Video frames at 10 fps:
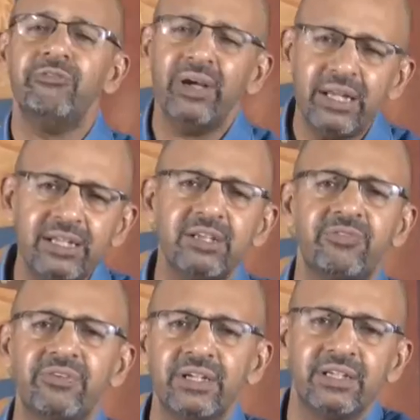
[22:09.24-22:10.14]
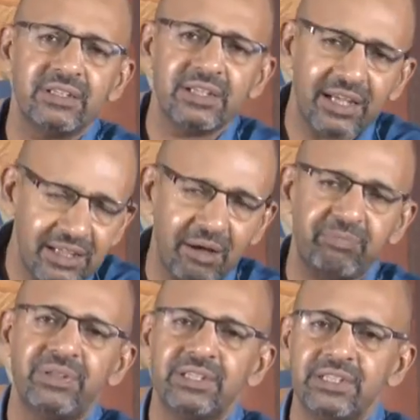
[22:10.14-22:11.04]
very different in
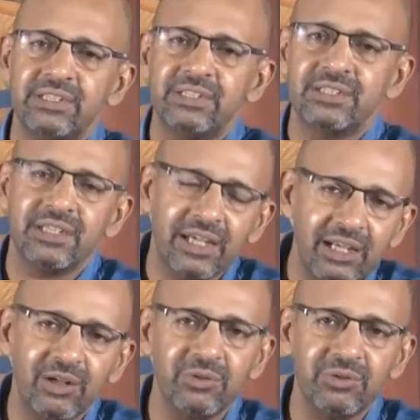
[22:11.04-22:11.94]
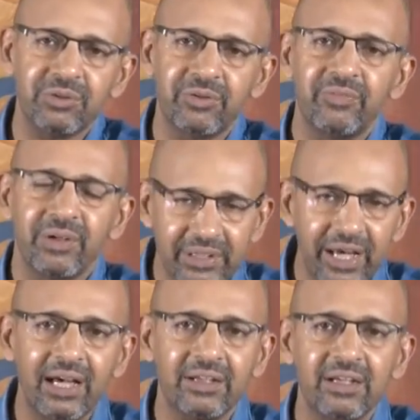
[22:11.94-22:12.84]
appearance, in look,
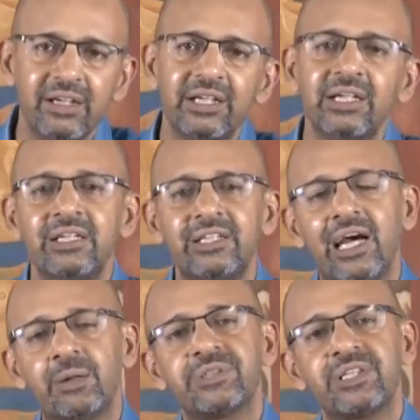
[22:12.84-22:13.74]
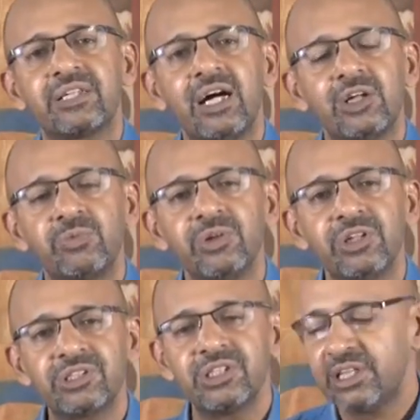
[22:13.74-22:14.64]
than the abstract
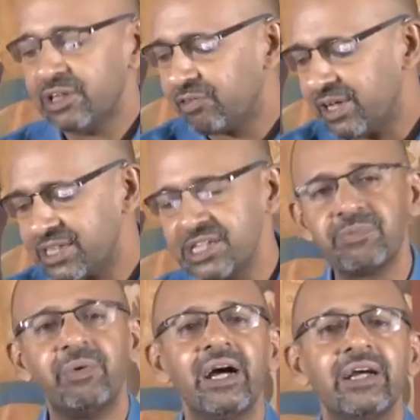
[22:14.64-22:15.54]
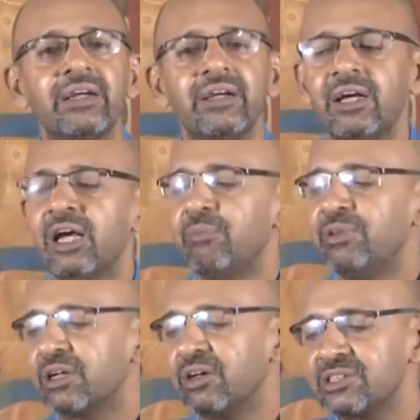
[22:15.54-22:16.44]
artworks created by
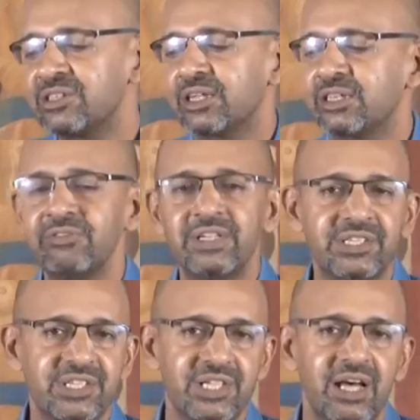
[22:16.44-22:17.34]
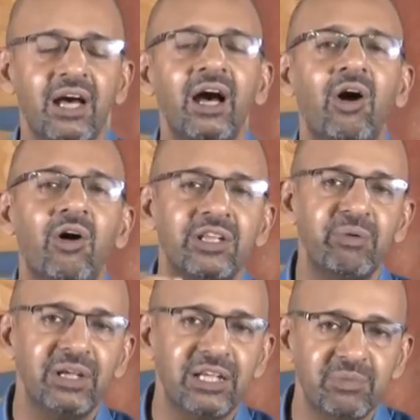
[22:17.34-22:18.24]
the constructivists or the
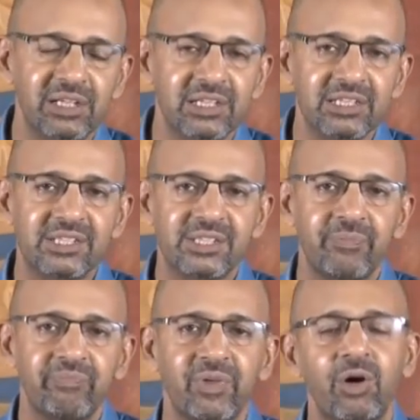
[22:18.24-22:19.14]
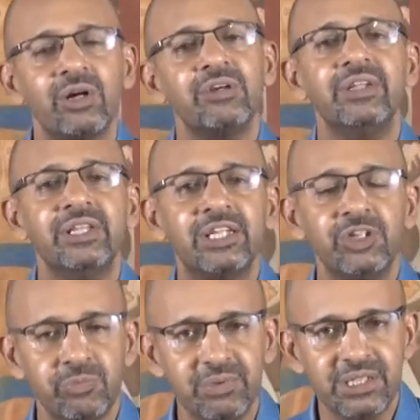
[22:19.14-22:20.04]
minimalists or even the
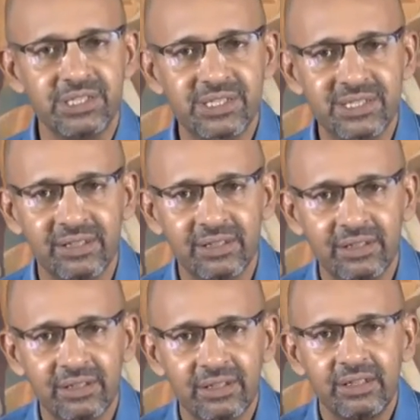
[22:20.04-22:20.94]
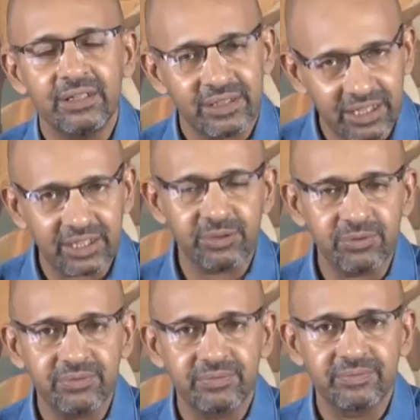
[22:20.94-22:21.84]
cubists. Thank you.